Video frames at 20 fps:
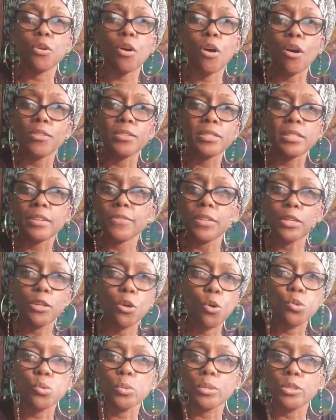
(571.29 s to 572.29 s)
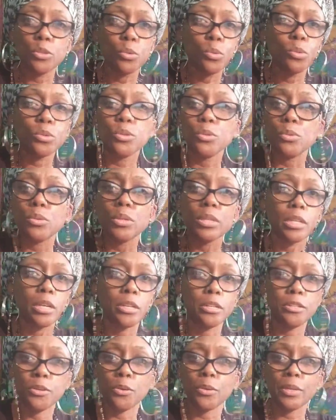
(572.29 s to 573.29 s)
all the stuff that goes with using a
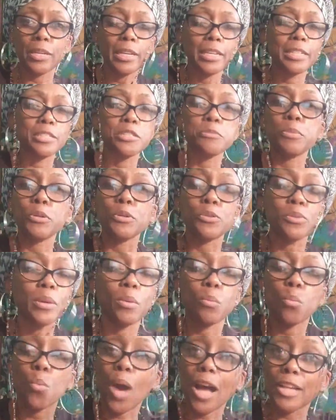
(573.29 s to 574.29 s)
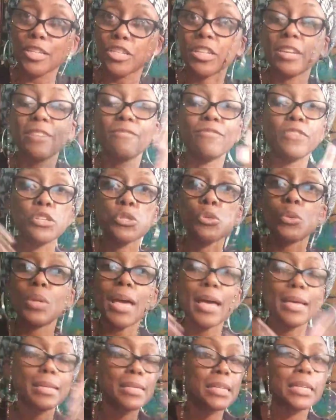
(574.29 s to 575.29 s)
yoni egg and spiritual and watching and
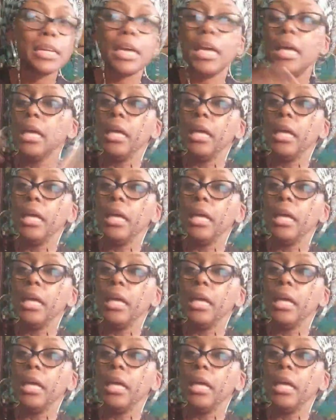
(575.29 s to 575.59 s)
visualizing.